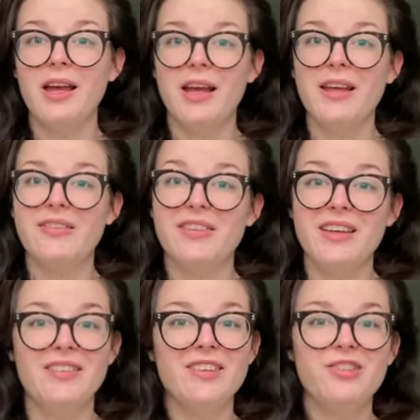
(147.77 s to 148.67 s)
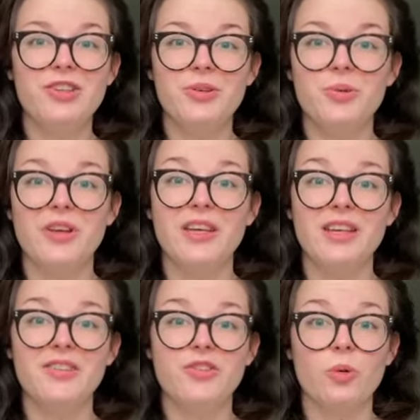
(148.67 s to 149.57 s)
it's easy to use a
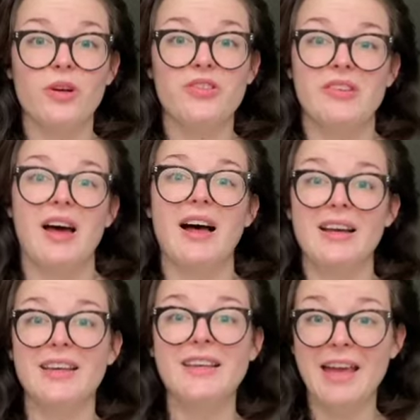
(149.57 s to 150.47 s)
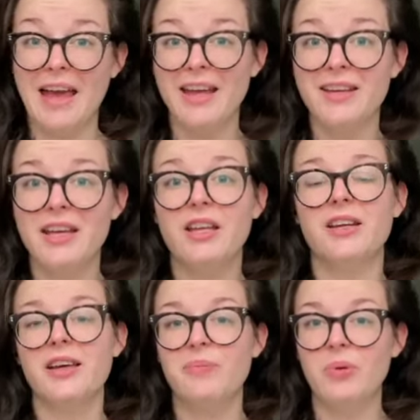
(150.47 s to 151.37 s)
heat source again in a
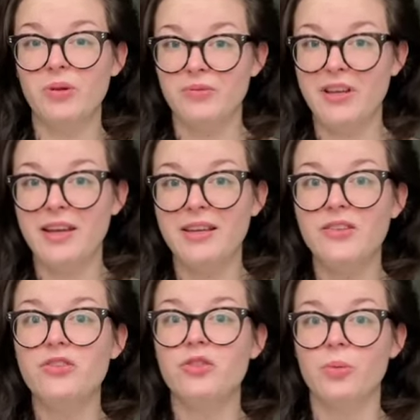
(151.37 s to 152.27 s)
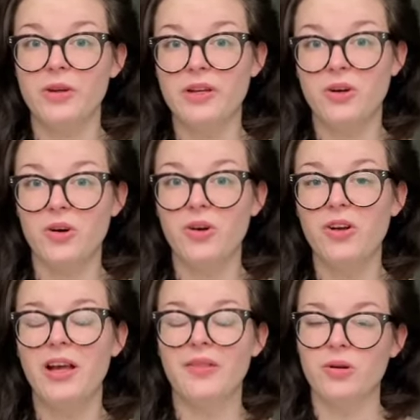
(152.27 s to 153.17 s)
couple of days to
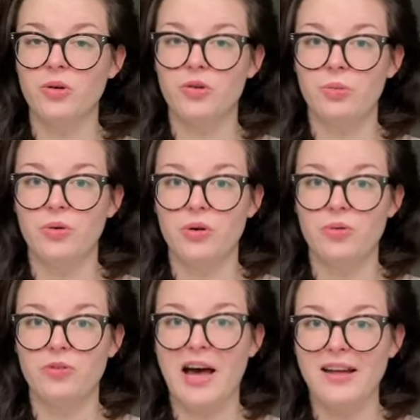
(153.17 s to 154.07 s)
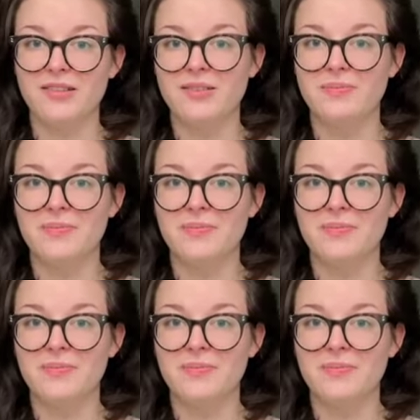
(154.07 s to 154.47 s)
recurl and the curls won't go flat.